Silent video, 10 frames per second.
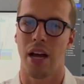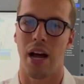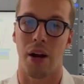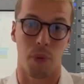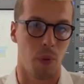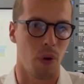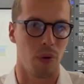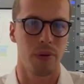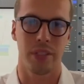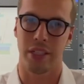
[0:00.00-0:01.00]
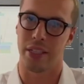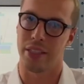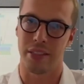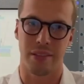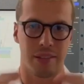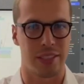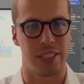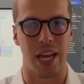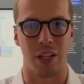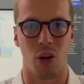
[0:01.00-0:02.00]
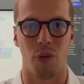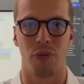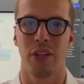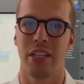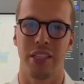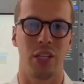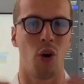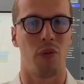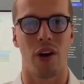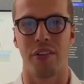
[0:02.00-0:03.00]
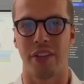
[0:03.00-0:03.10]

a role in, inside of the overall